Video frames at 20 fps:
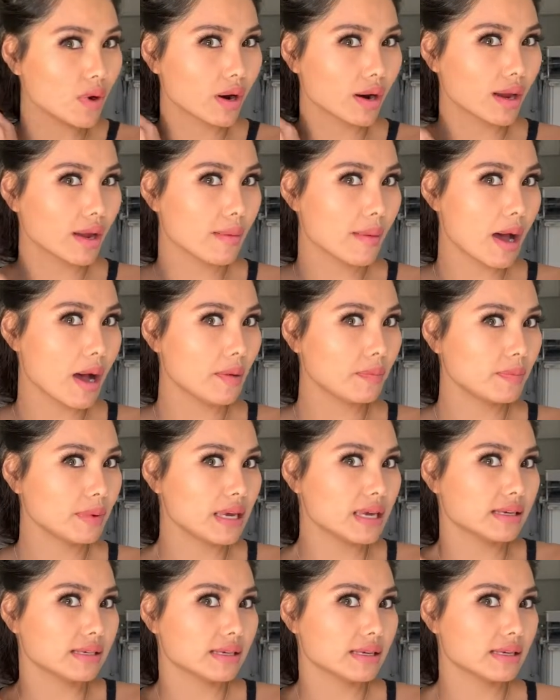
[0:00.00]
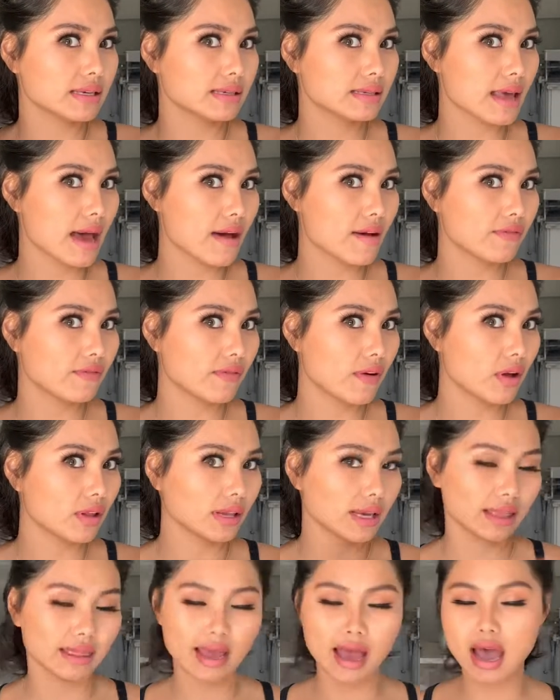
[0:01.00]
worry about pieces that
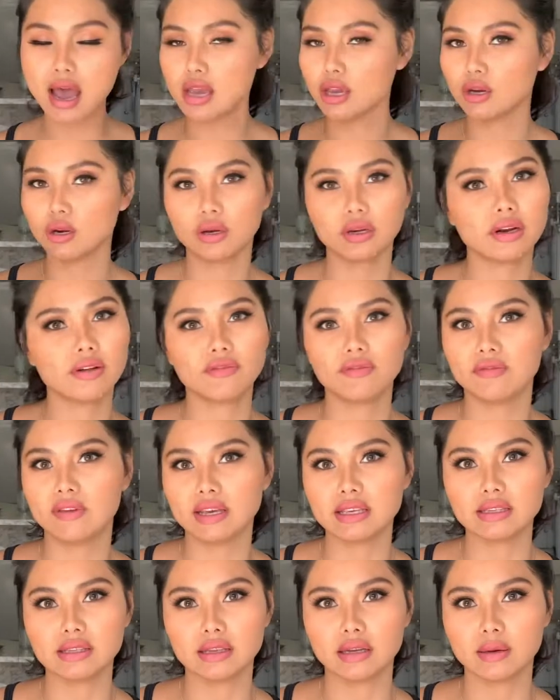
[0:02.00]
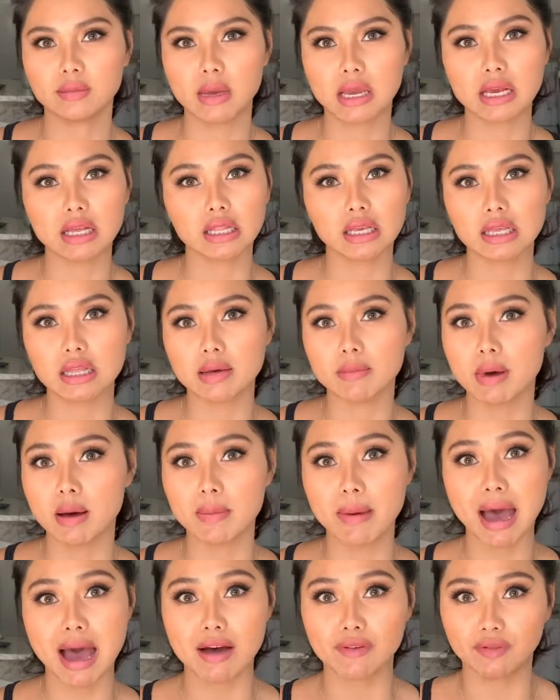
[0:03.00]
fall like that. You're gonna fix them and clean them
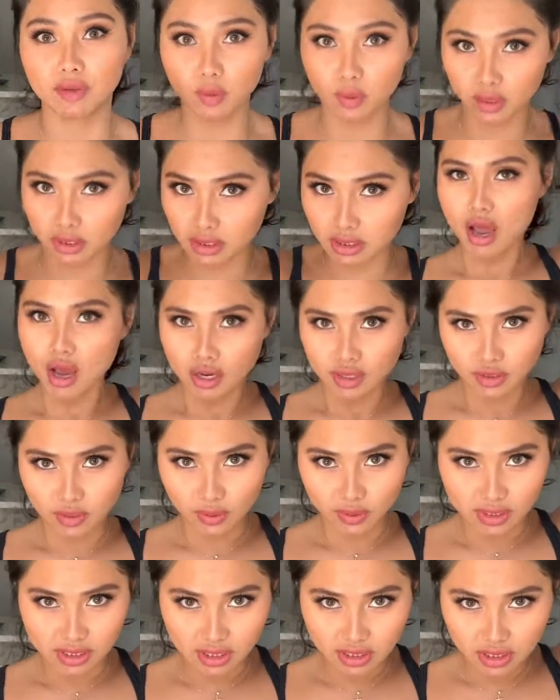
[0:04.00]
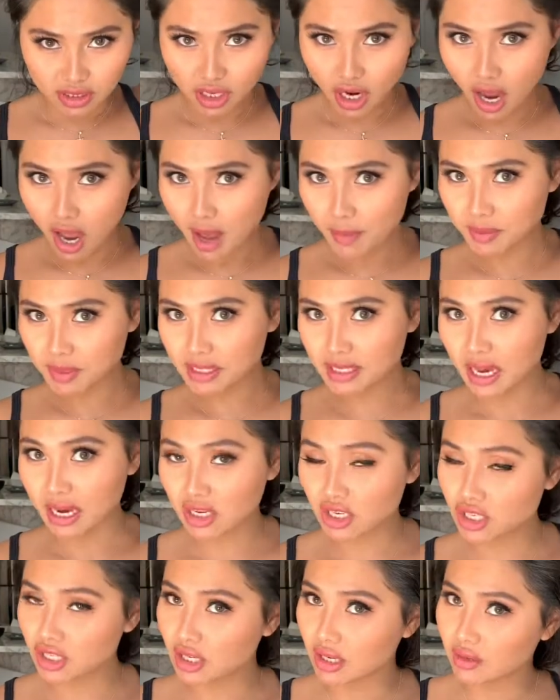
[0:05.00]
up afterward. So this top
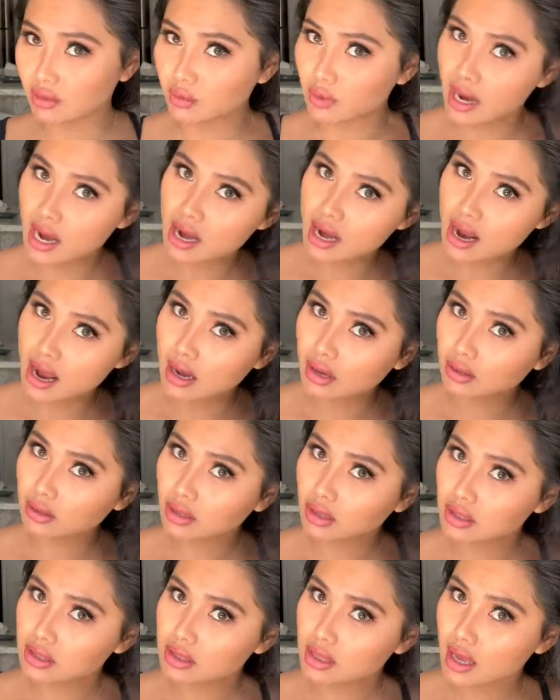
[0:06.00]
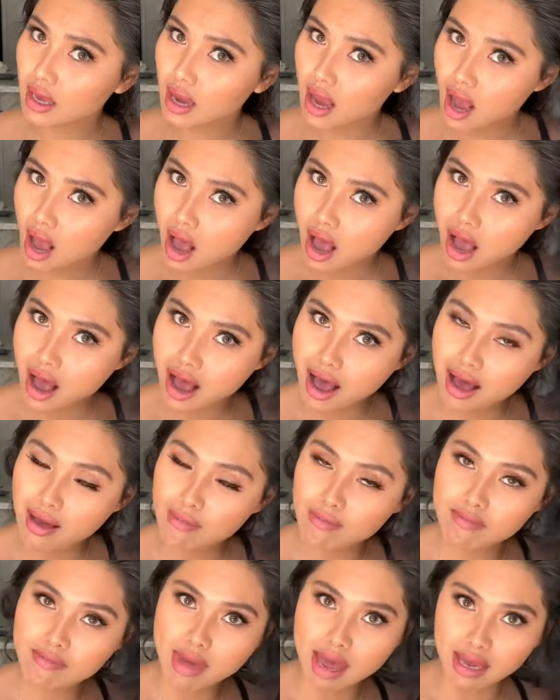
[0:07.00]
section right now looks like a
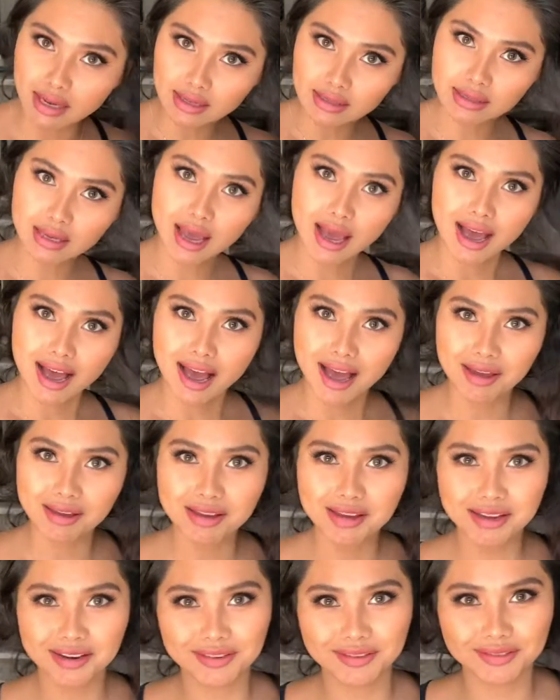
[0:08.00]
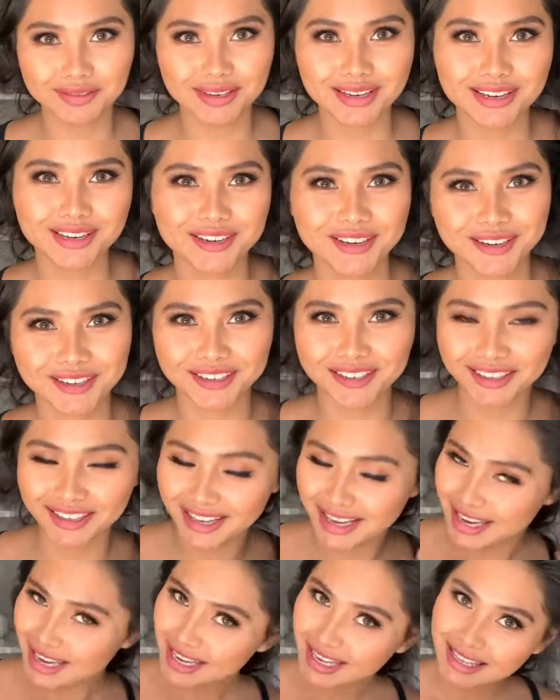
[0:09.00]
hot mess. I'm gonna
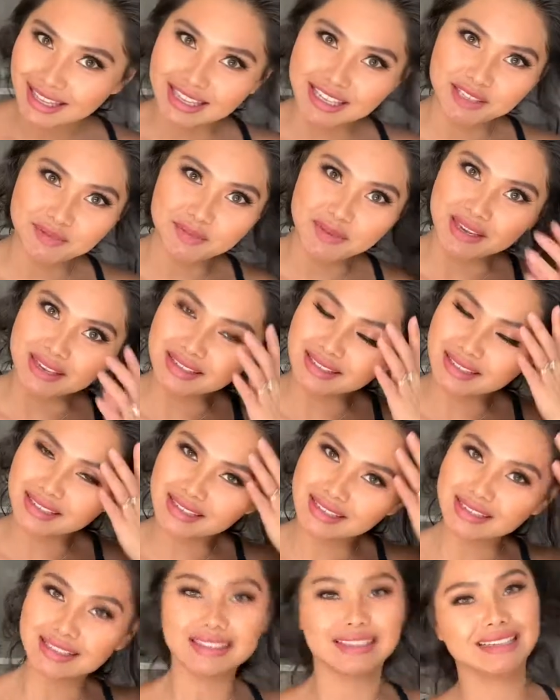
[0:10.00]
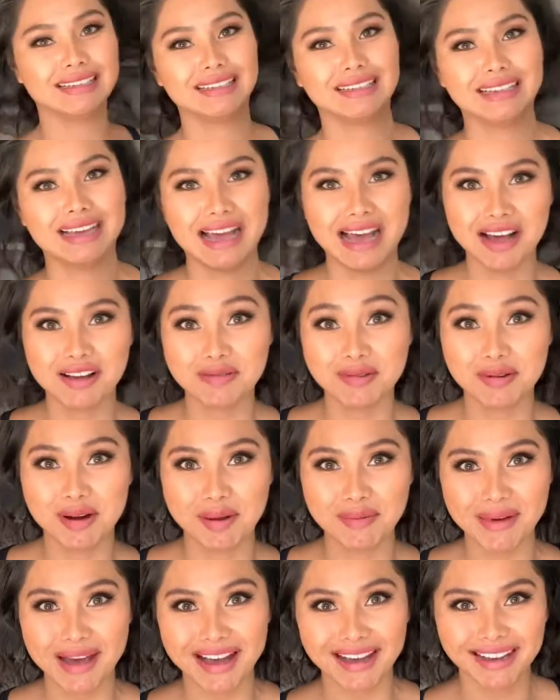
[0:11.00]
recurl these pieces. I'll be
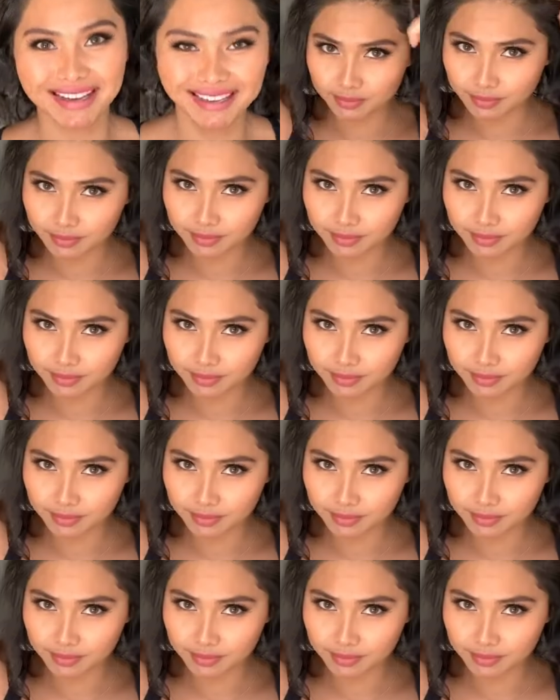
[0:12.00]
right back.